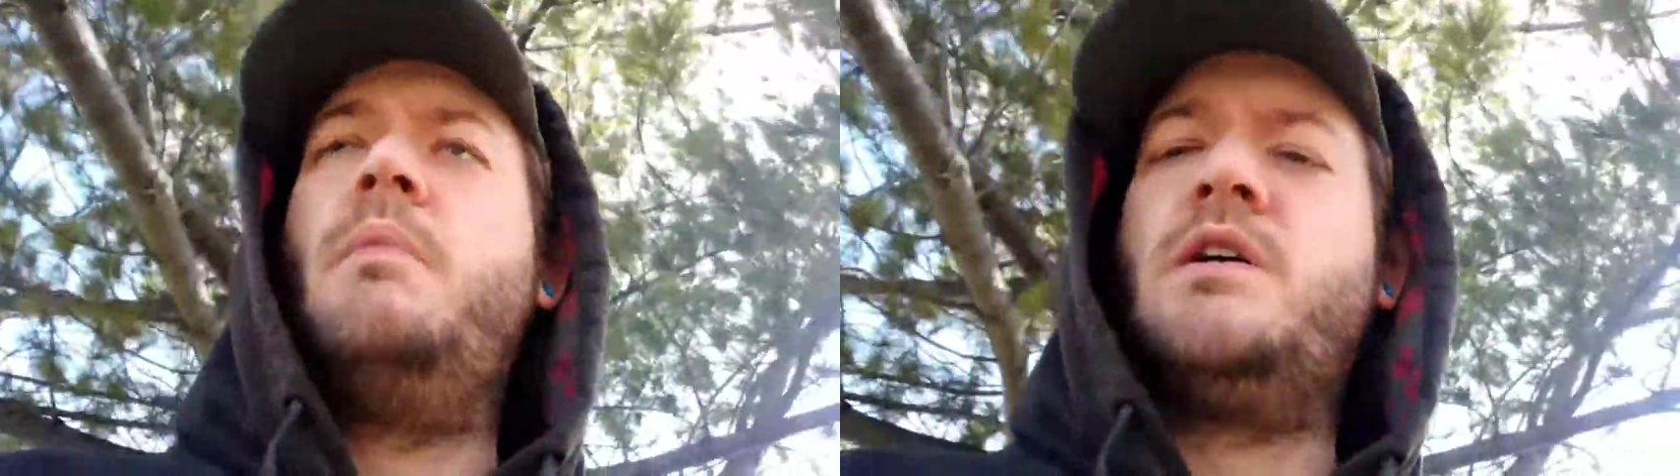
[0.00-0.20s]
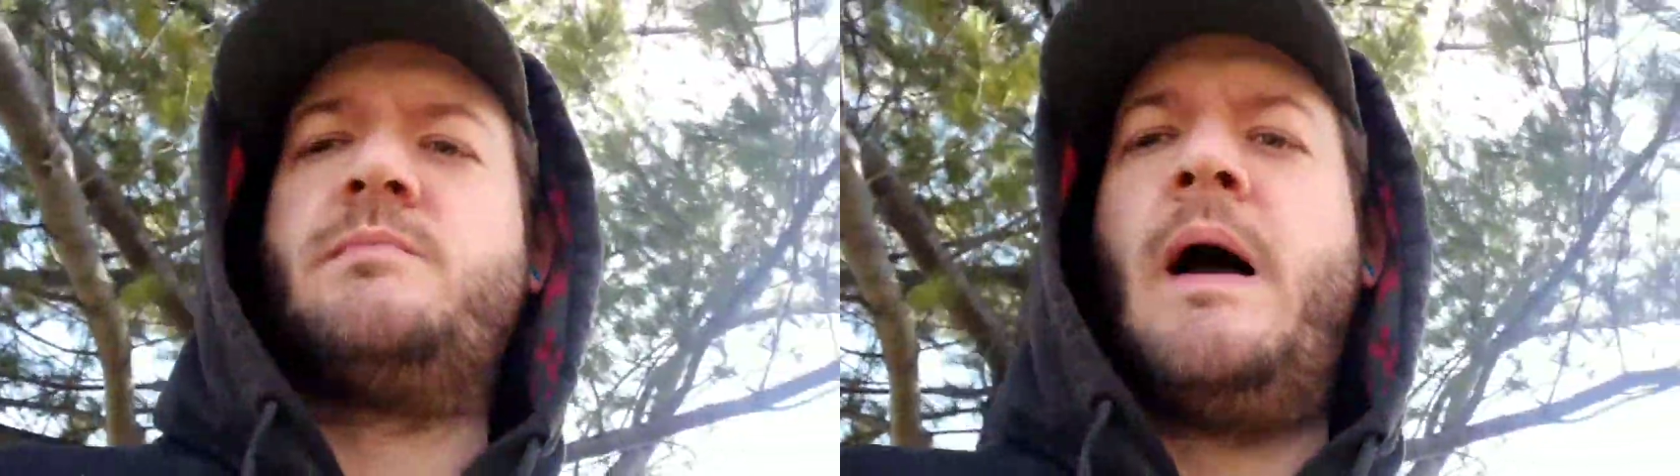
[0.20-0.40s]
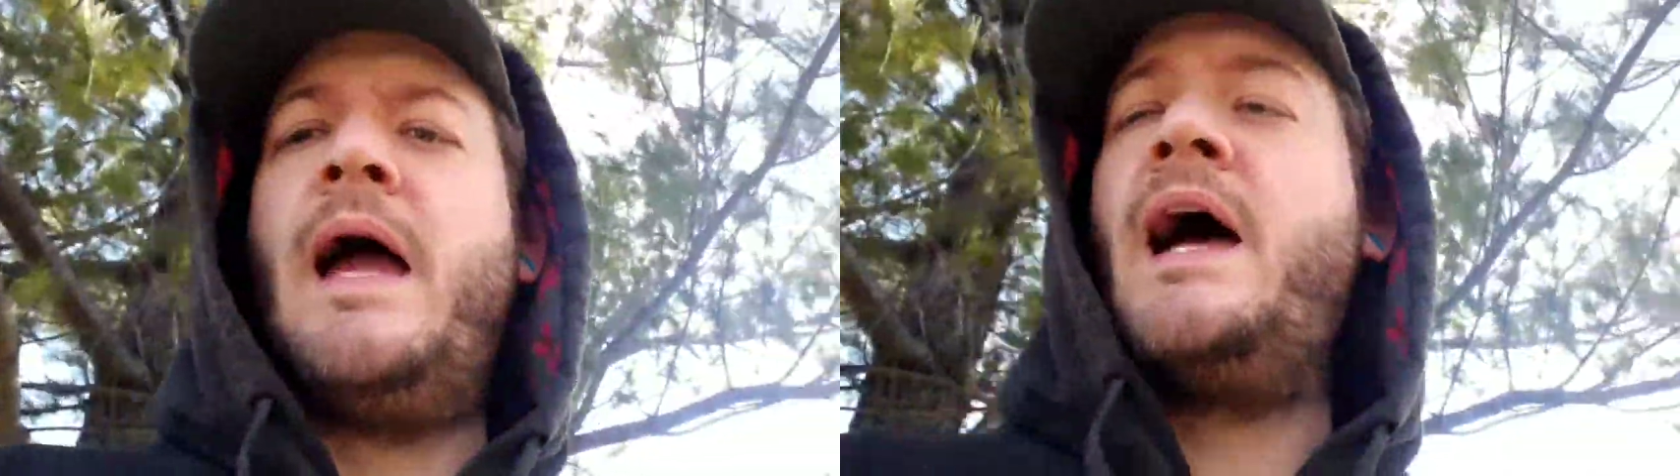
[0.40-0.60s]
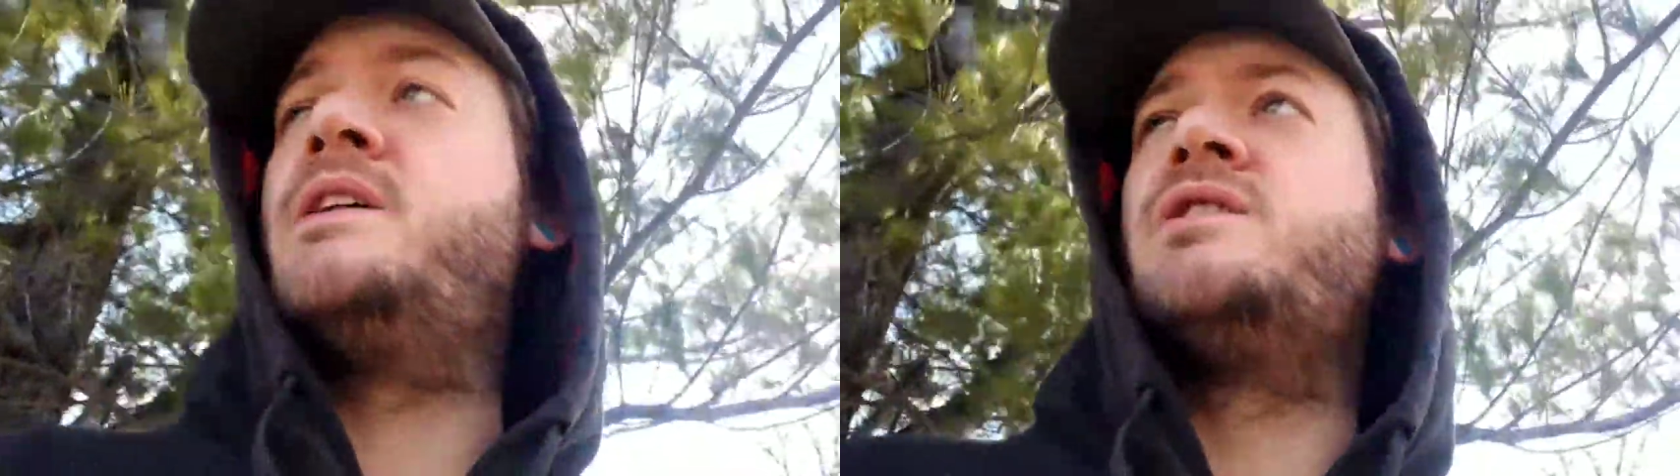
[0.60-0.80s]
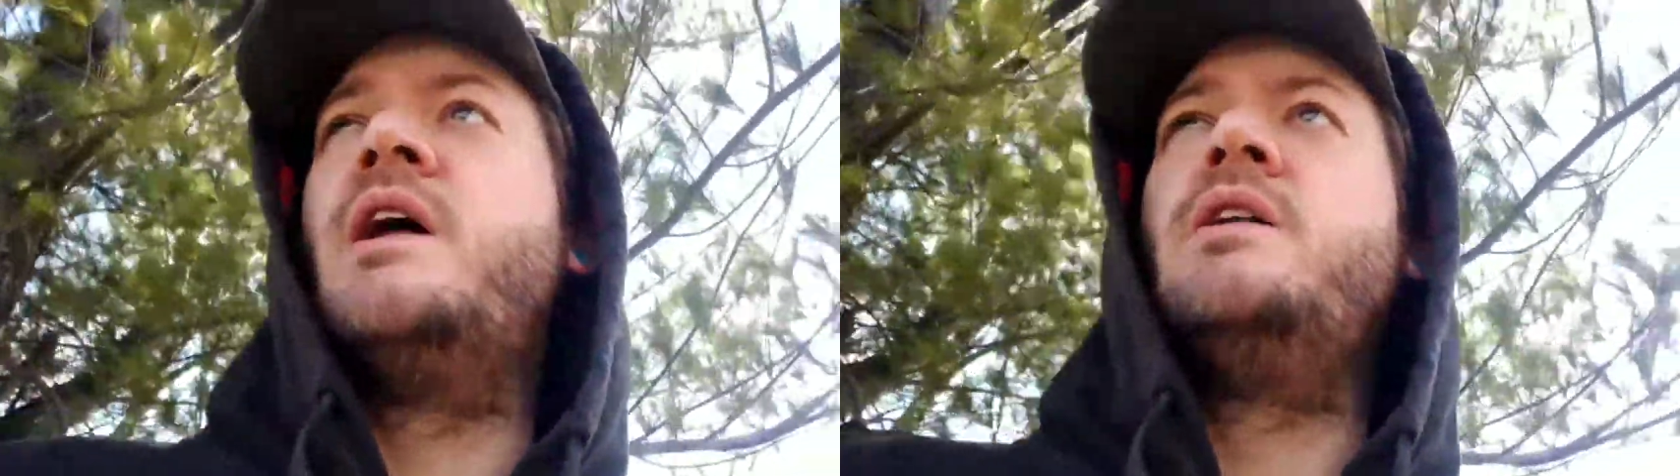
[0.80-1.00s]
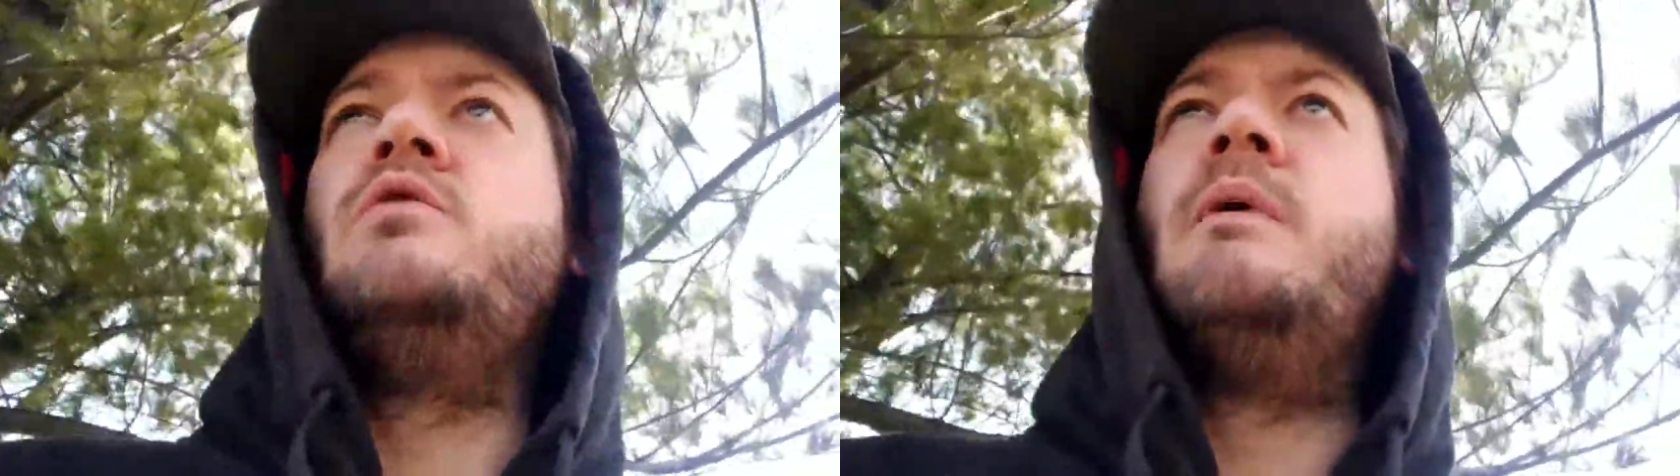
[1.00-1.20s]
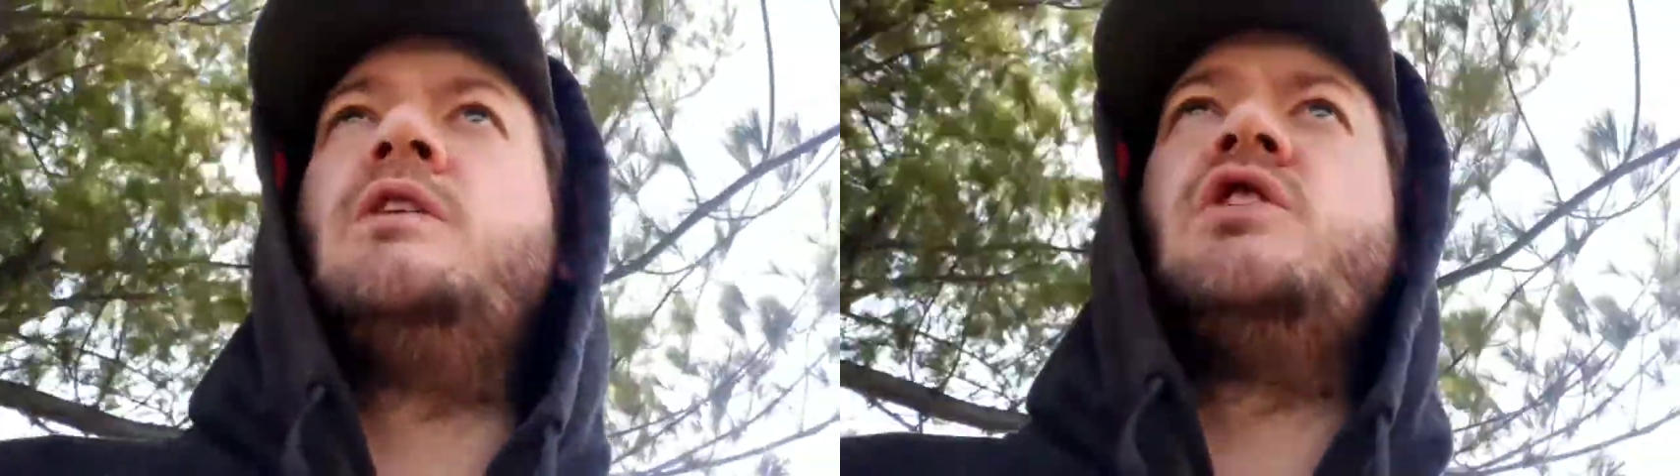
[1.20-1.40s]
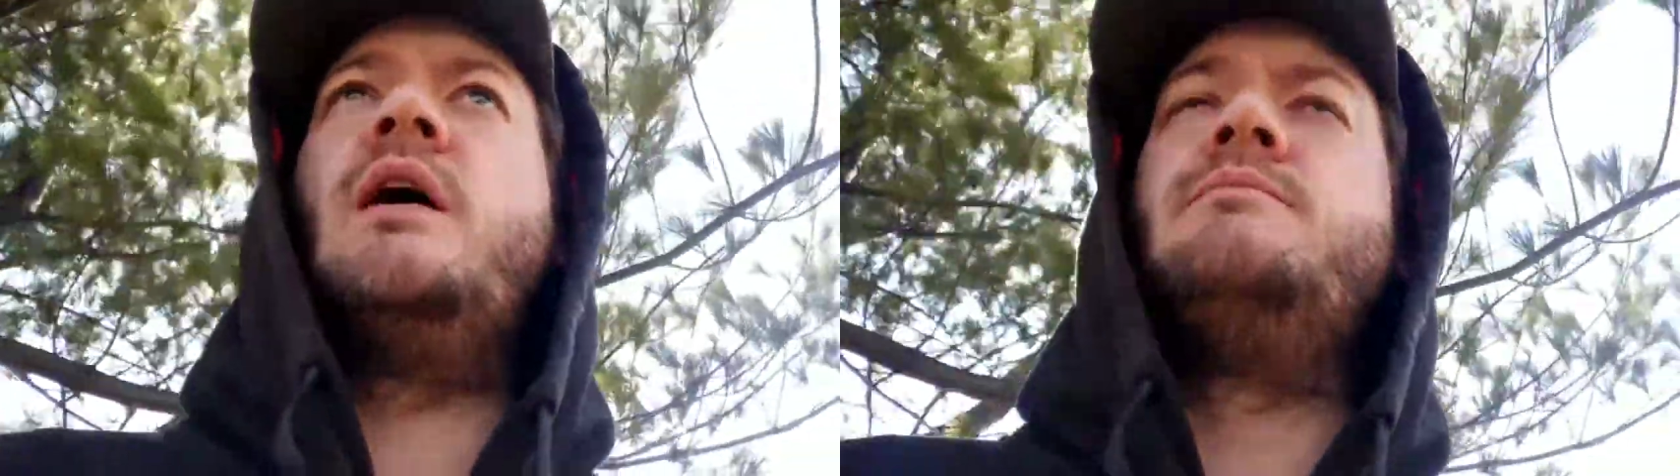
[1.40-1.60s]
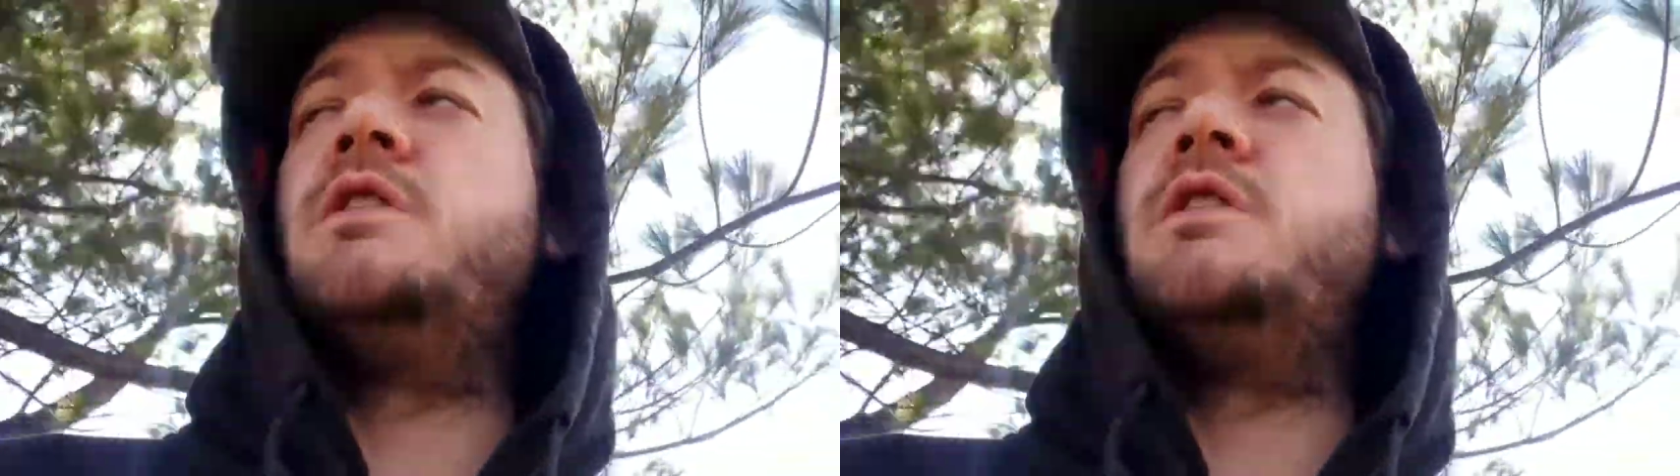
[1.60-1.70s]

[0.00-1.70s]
bust my ass and I do my job